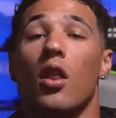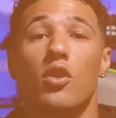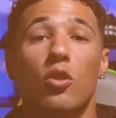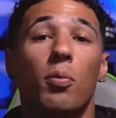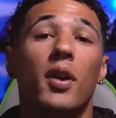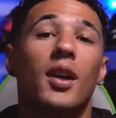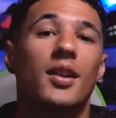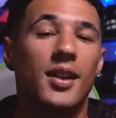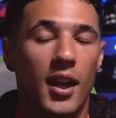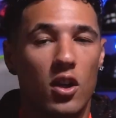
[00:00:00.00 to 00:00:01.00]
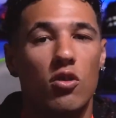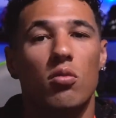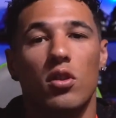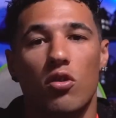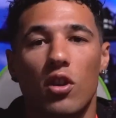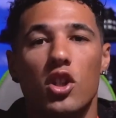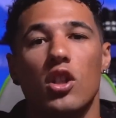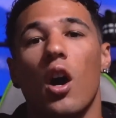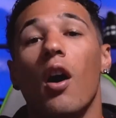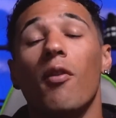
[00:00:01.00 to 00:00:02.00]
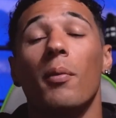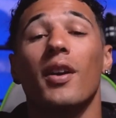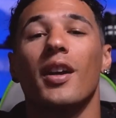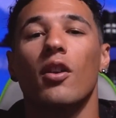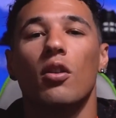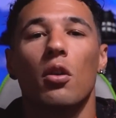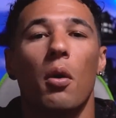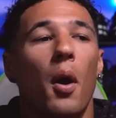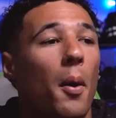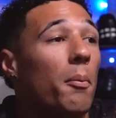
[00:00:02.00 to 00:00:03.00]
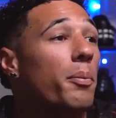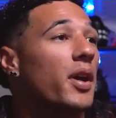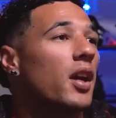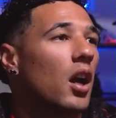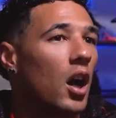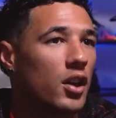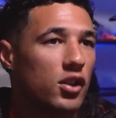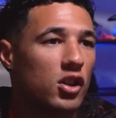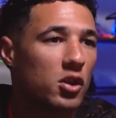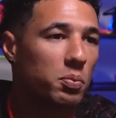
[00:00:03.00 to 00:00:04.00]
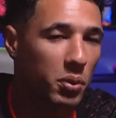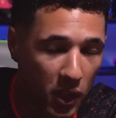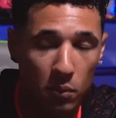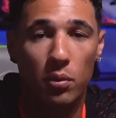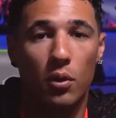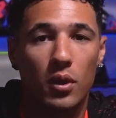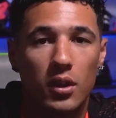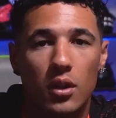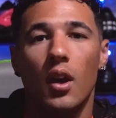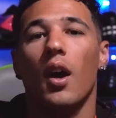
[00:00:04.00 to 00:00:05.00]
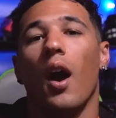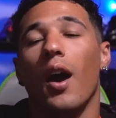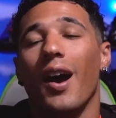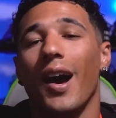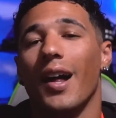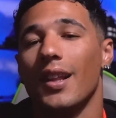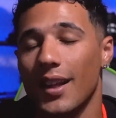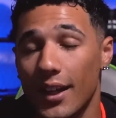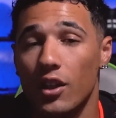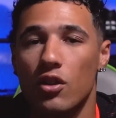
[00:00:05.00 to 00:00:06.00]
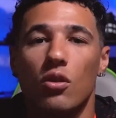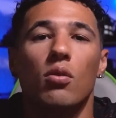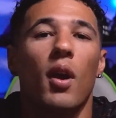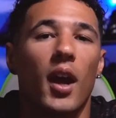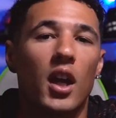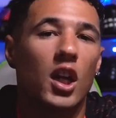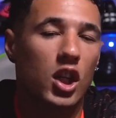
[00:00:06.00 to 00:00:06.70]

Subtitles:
The sole plate continues with the tradition of a material being a speed boot, leading to a